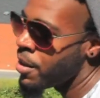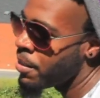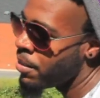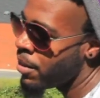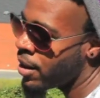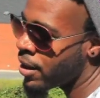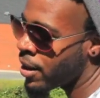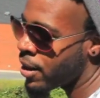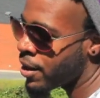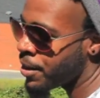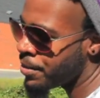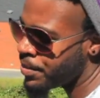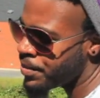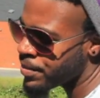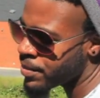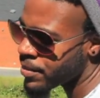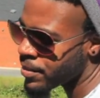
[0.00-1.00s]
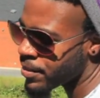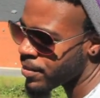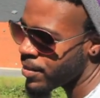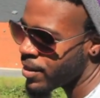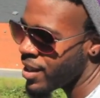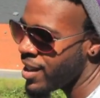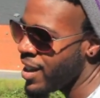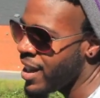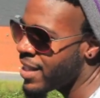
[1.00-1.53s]
But
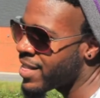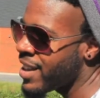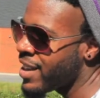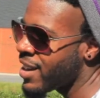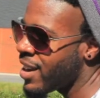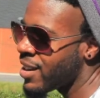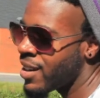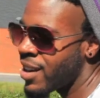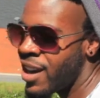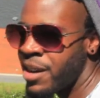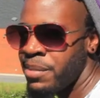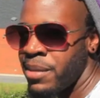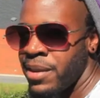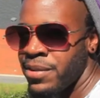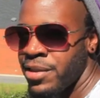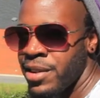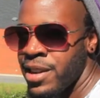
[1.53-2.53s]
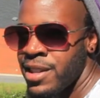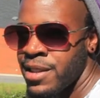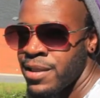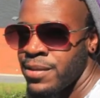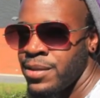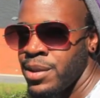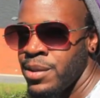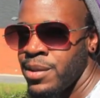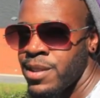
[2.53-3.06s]
I think a lot of my friends
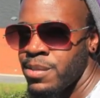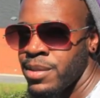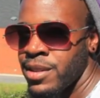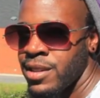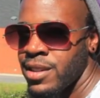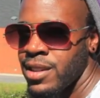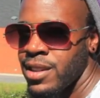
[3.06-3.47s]
influenced me.